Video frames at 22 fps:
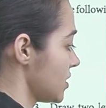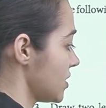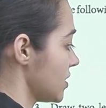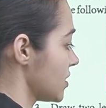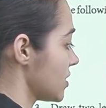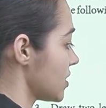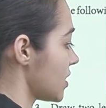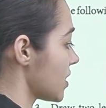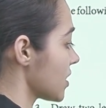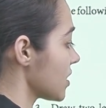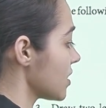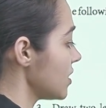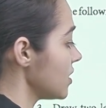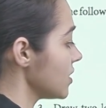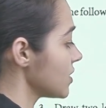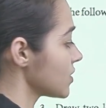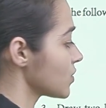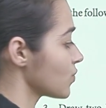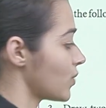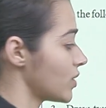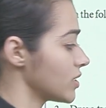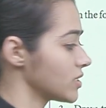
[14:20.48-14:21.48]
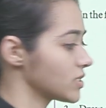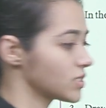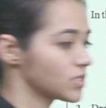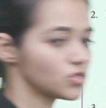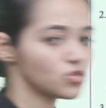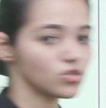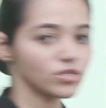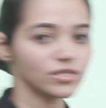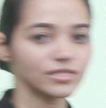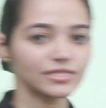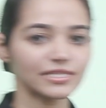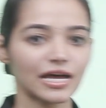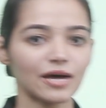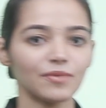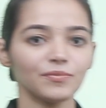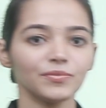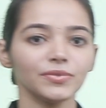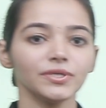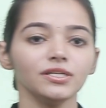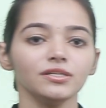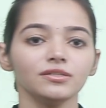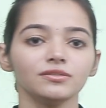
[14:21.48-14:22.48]
circle is one such
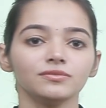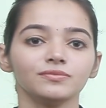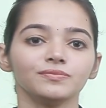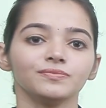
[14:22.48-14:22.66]
example.